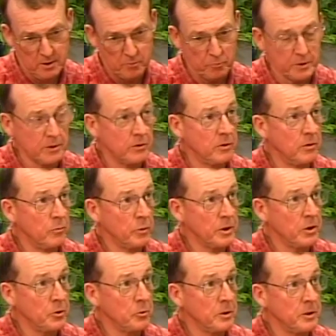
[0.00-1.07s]
we'd
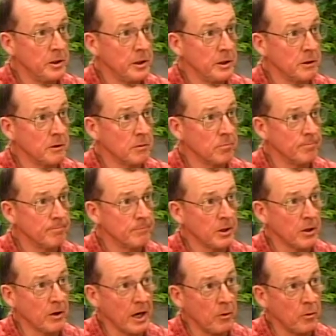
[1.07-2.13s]
do a deal,
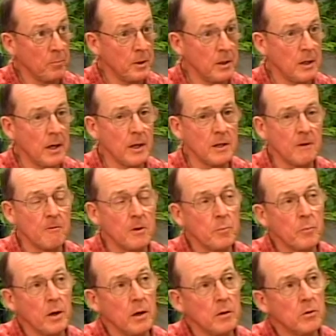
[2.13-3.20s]
that would be the end of it,
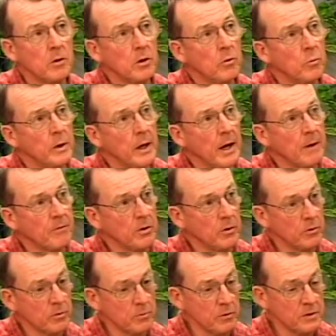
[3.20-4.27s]
but we have to
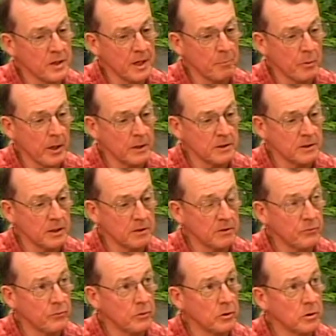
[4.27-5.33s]
go through the same process
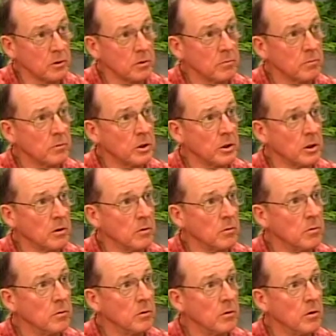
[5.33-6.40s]
for,
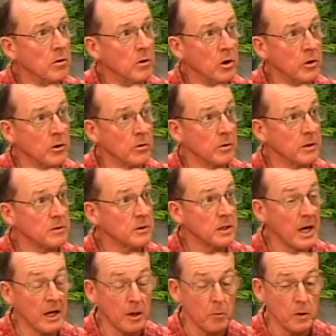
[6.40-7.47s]
her as
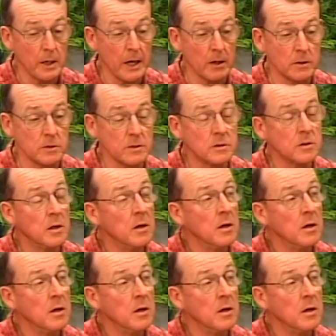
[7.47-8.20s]
anyone else,